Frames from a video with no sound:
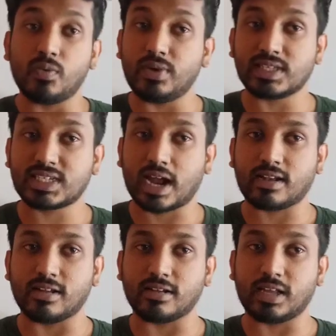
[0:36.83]
We'll
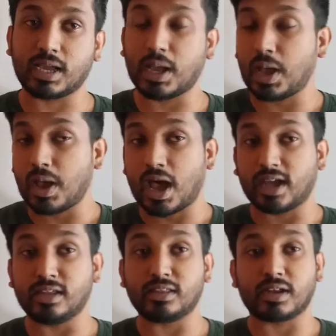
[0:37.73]
start learning
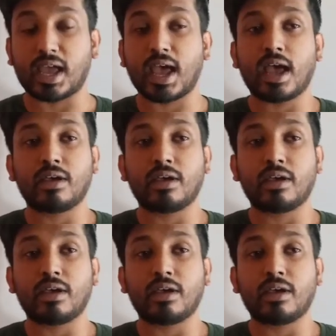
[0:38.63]
another